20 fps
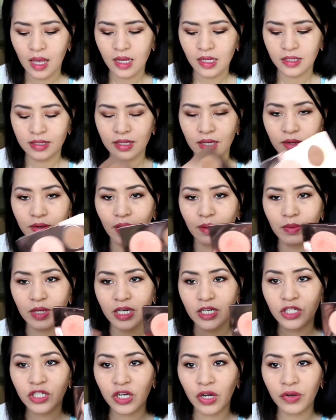So I'm
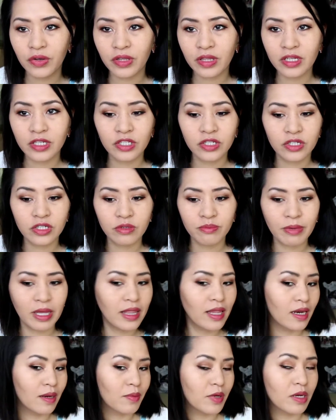going to show you the dupe,
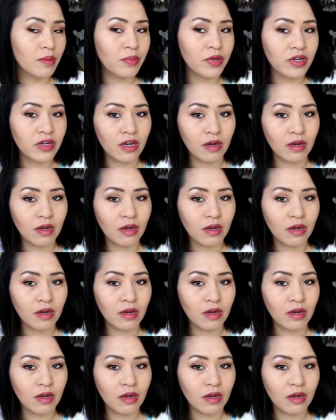and then I'm going to put